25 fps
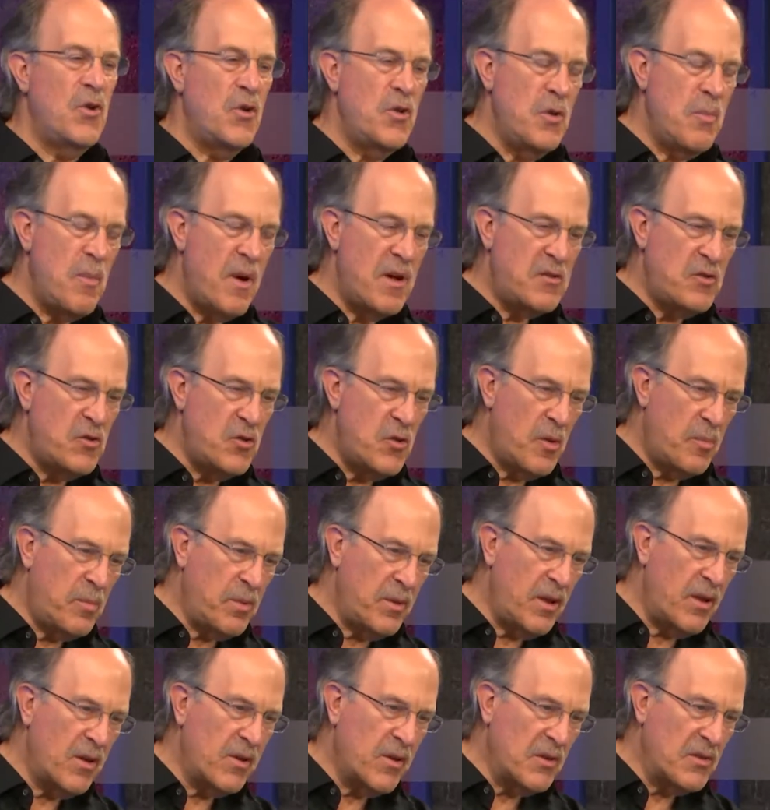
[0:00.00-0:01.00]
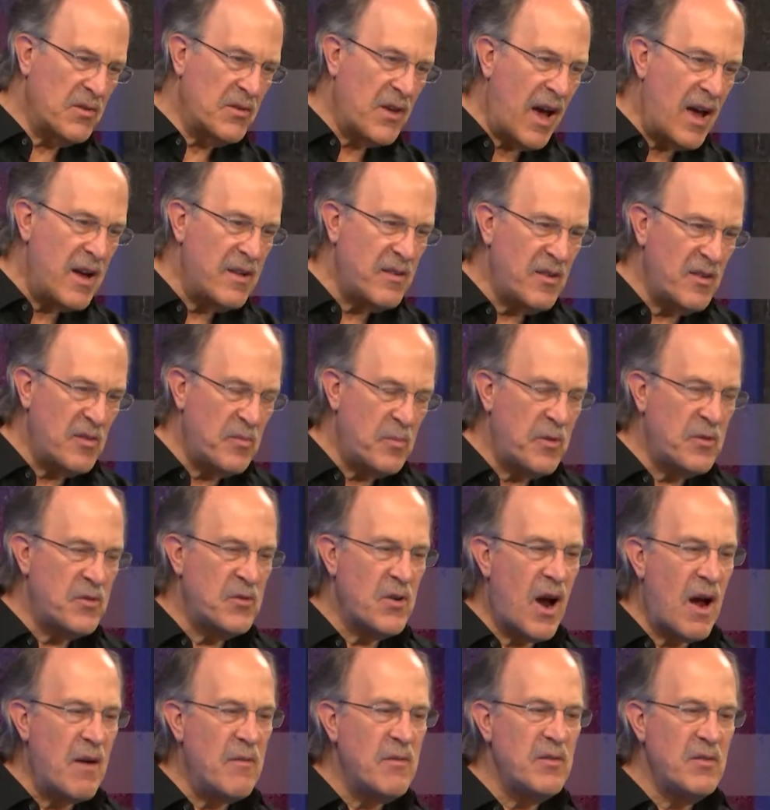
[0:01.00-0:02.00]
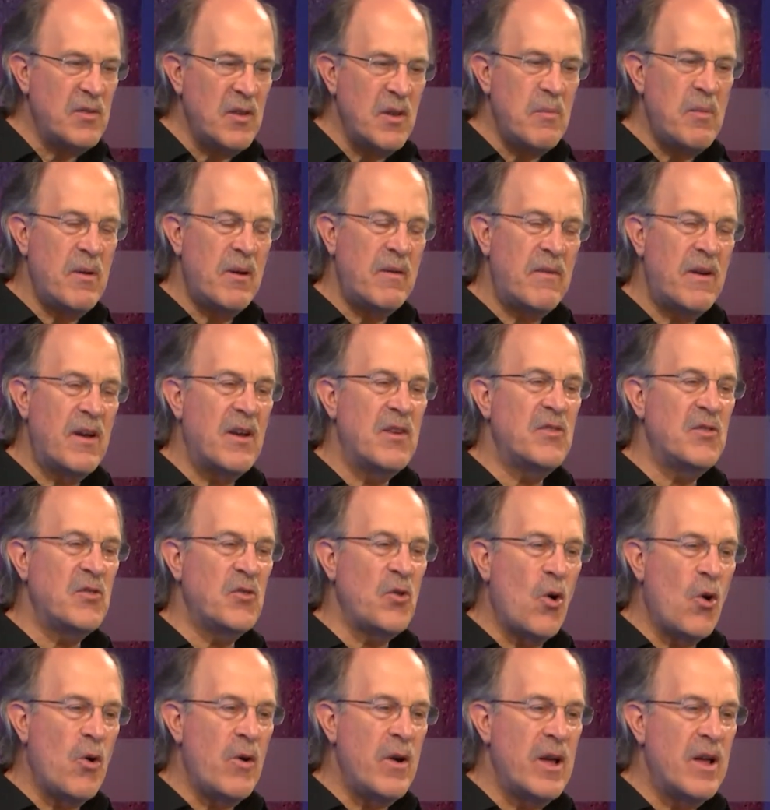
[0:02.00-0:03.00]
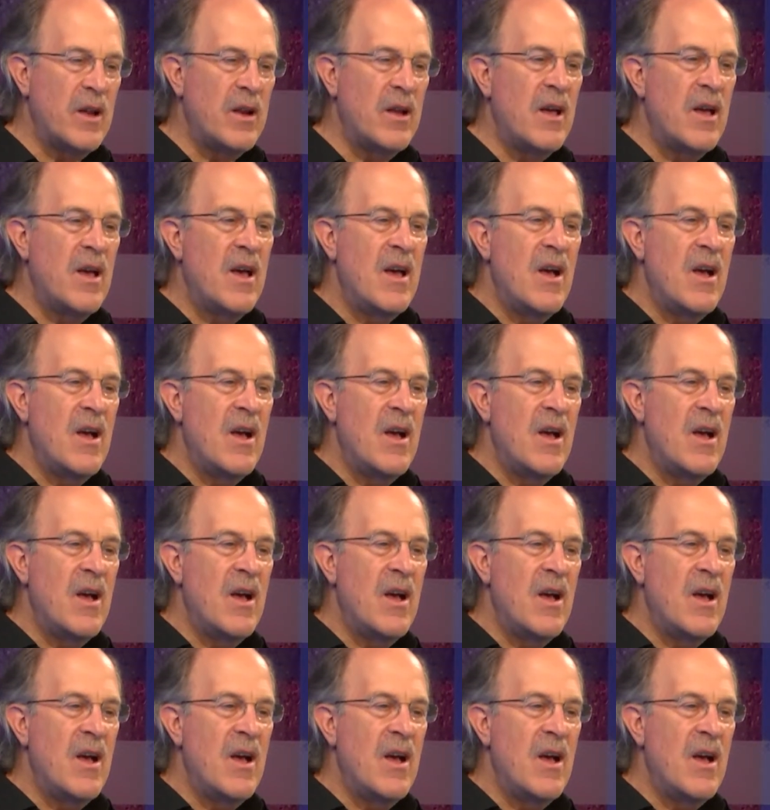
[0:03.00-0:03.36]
you mentioned you're a political scientist, but you're obviously a bit of a historian.